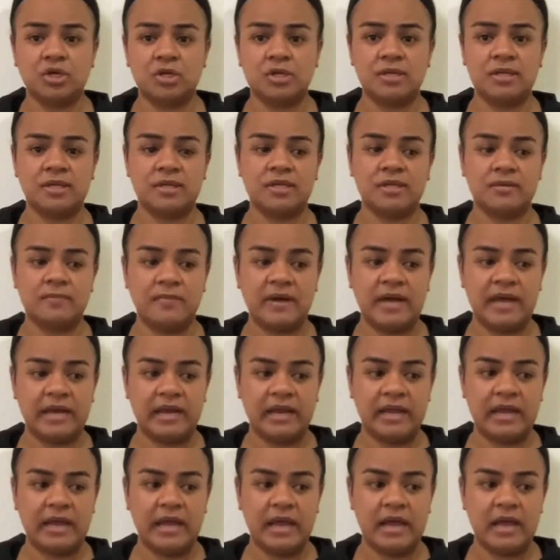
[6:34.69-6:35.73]
to
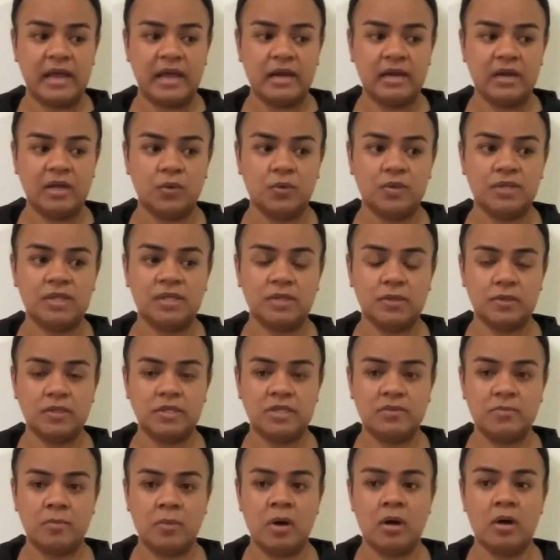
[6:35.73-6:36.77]
somebody and it was too
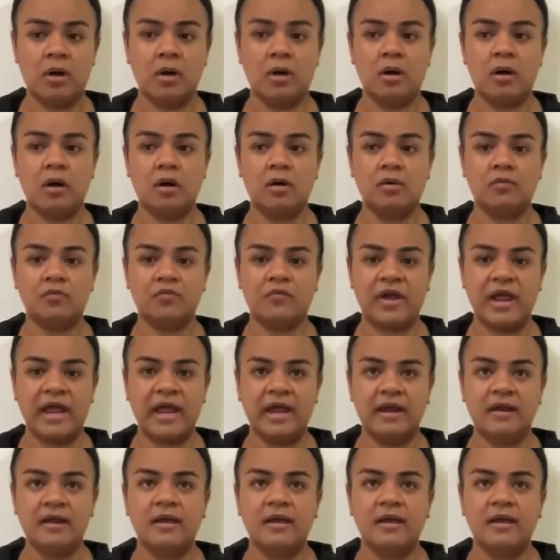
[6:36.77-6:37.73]
small, right?